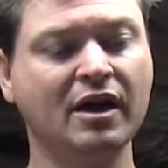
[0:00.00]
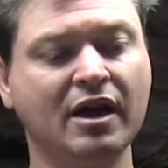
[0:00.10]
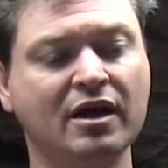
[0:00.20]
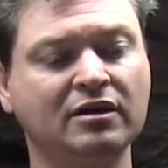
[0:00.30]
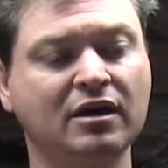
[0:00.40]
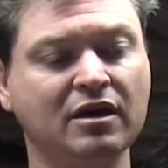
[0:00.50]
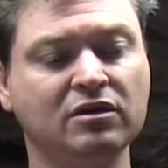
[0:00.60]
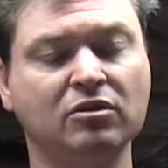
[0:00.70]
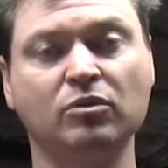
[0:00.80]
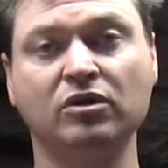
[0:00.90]
and
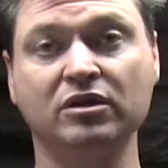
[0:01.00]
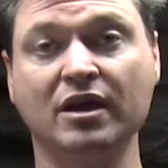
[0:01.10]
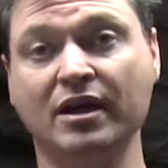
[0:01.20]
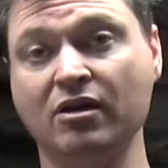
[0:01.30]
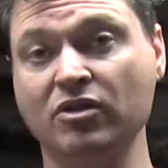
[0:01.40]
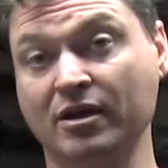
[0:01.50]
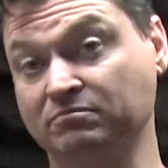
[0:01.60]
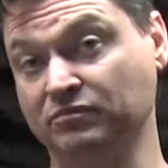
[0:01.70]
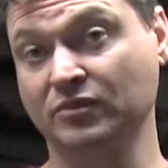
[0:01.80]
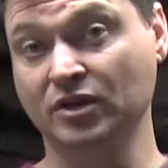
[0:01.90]
so we're going to take care of
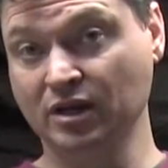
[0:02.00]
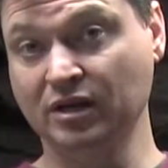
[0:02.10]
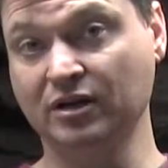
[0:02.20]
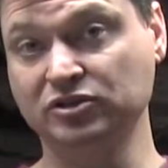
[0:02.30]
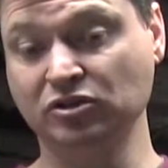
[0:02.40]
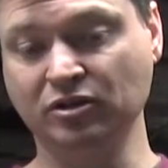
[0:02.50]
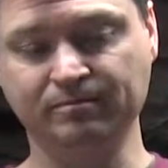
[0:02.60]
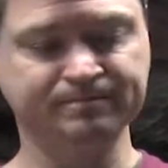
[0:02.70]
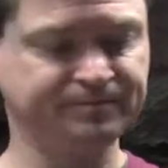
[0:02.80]
that, and I'll show you.